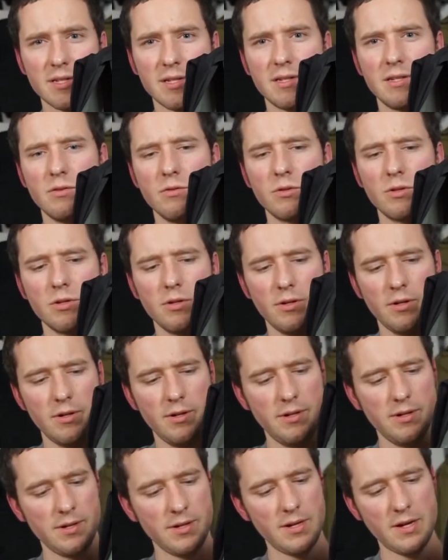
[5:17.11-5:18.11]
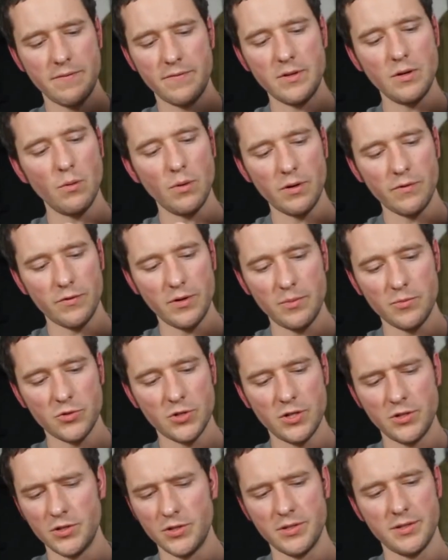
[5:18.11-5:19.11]
You could, if you don't want a frame
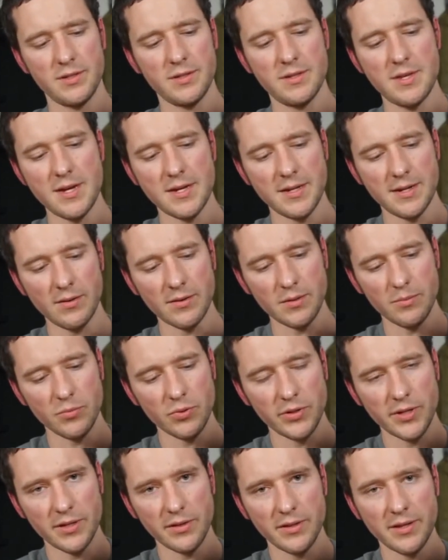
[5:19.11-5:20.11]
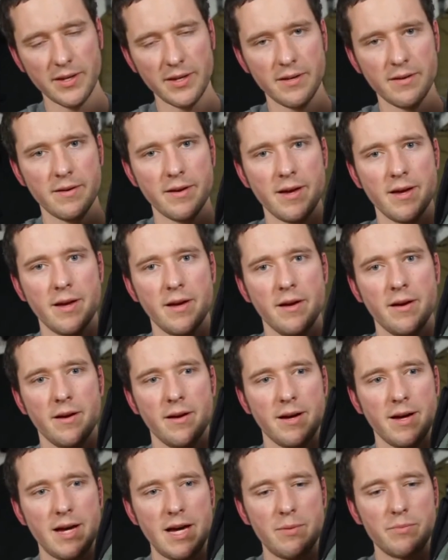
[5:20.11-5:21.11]
sheet, just take it out completely.
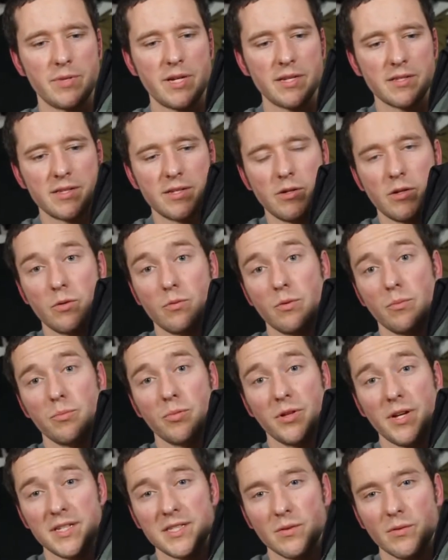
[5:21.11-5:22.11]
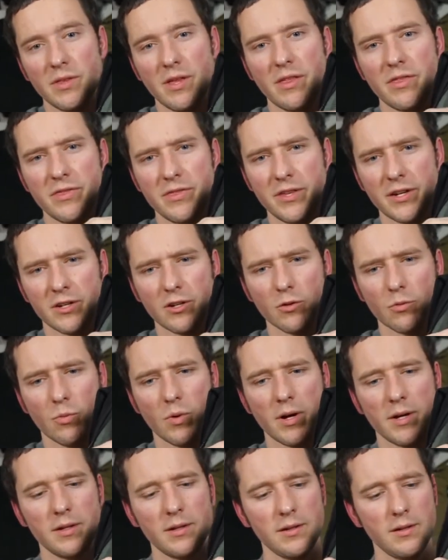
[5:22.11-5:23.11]
I'm guessing you could replace it with a thicker
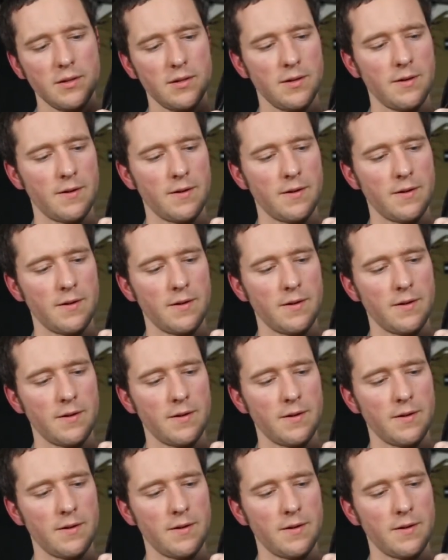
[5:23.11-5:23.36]
one.